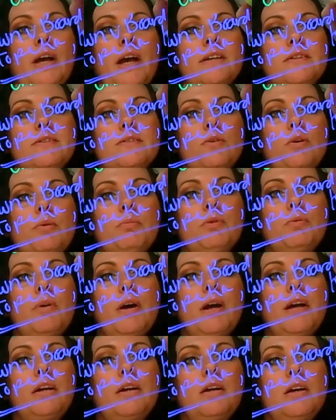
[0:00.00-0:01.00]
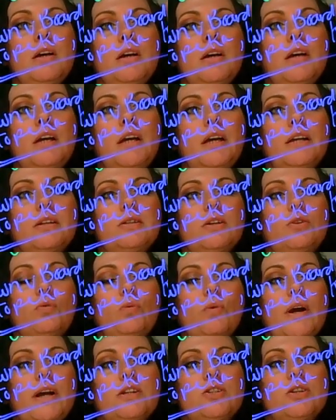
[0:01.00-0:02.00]
So I'm going to write
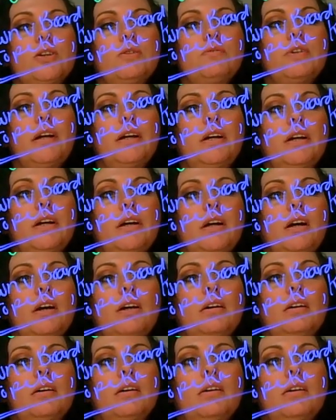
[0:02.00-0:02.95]
integration right here.